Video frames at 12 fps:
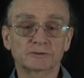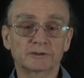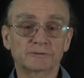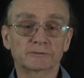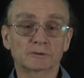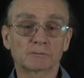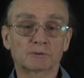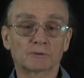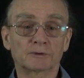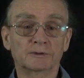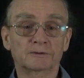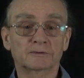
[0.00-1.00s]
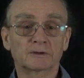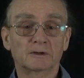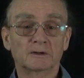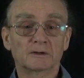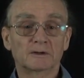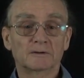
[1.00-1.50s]
individual point
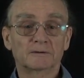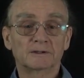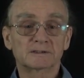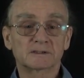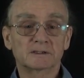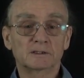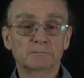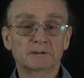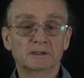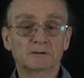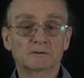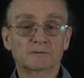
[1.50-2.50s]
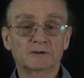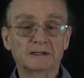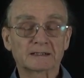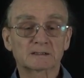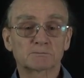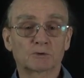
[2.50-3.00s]
is independent of the
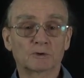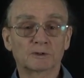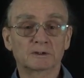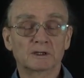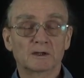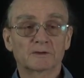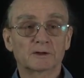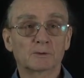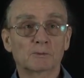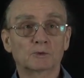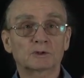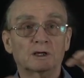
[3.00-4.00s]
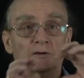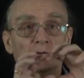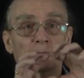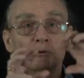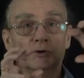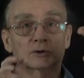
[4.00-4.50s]
next point, then we would have
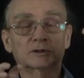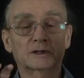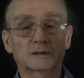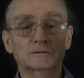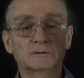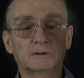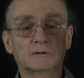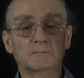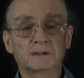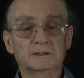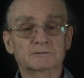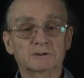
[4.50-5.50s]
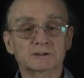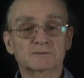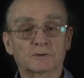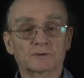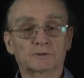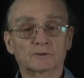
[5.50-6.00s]
a block diagonal matrix
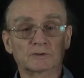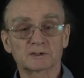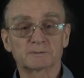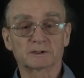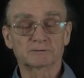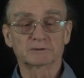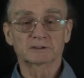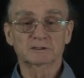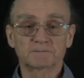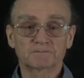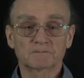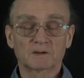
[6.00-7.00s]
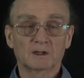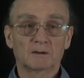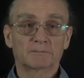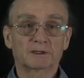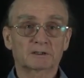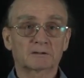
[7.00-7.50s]
for the covariance matrix.
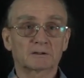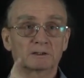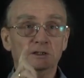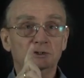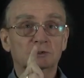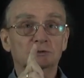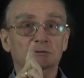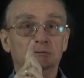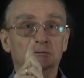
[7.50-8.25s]
But each